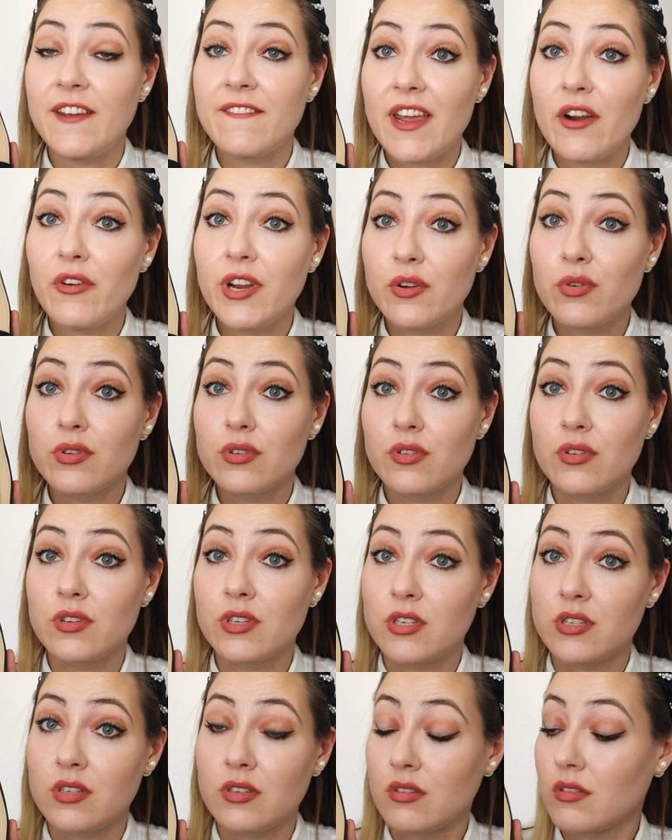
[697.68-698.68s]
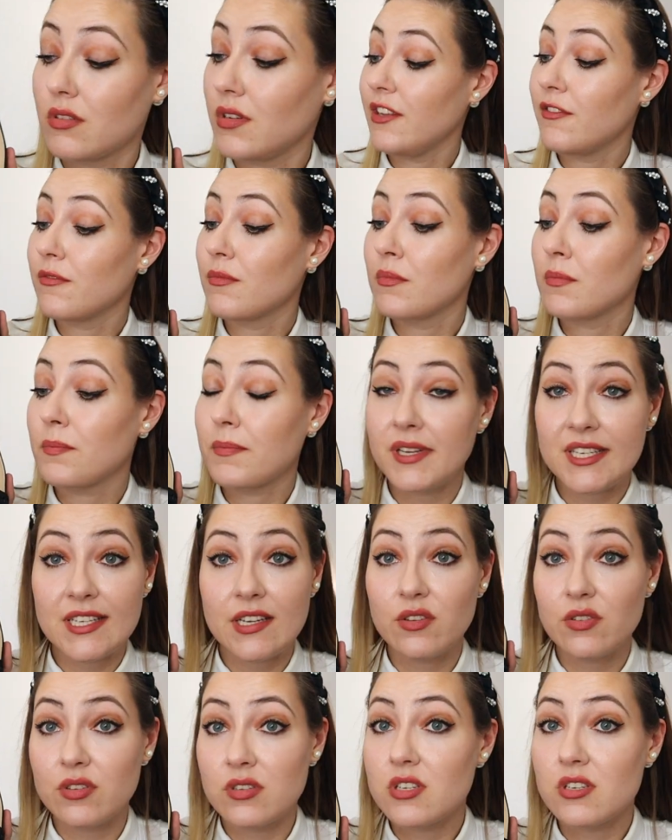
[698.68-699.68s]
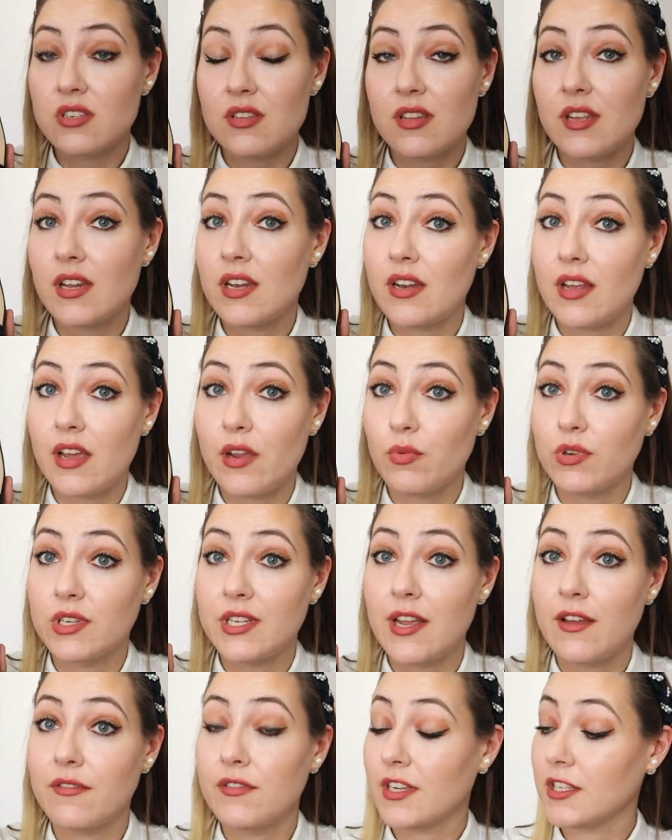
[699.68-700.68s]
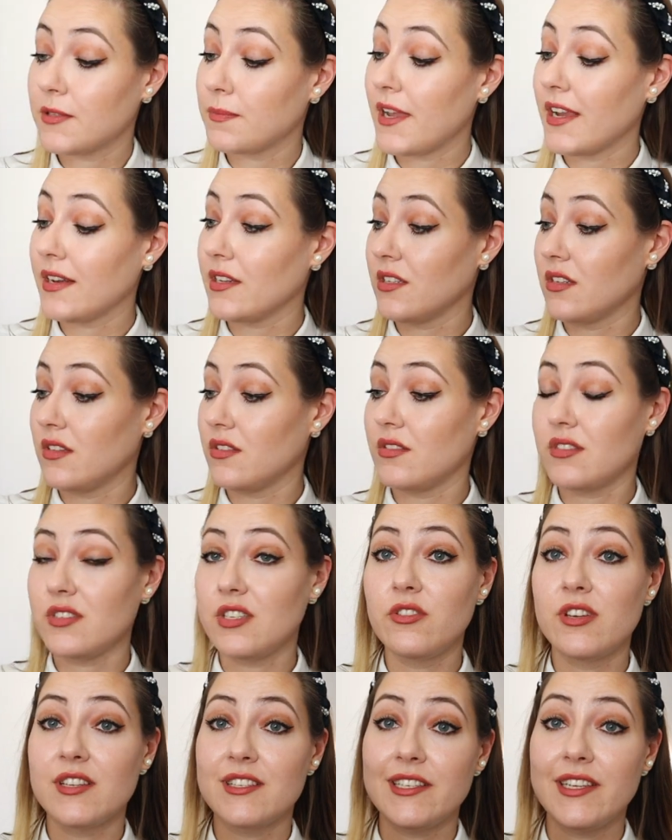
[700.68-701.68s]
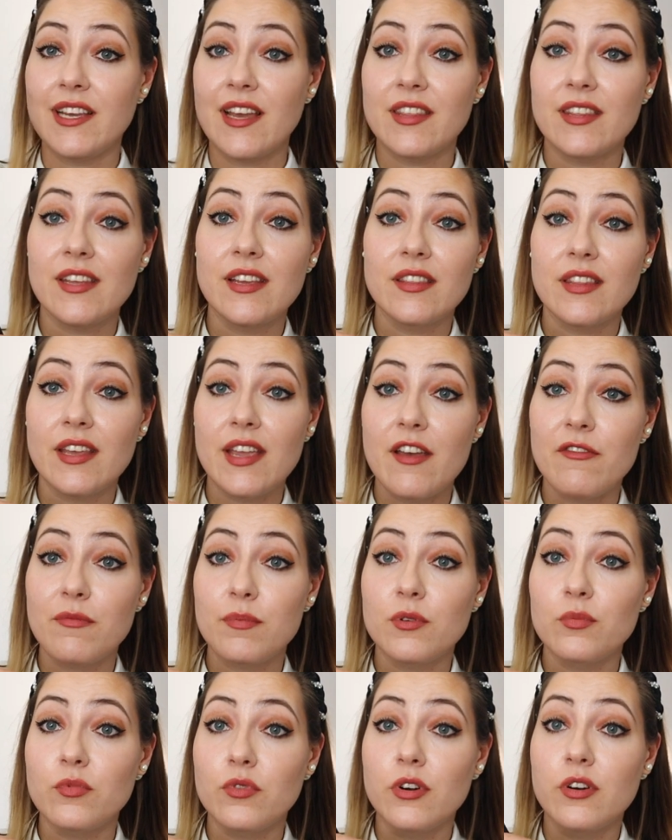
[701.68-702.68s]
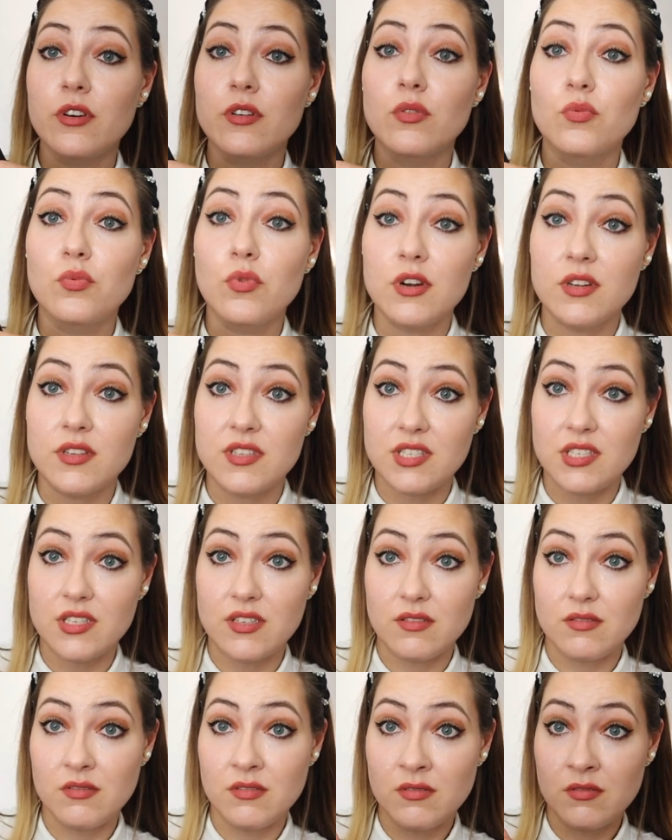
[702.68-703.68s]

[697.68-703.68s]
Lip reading: In very good condition, even better condition than I would have expected. Seriously, I think they have been worn once.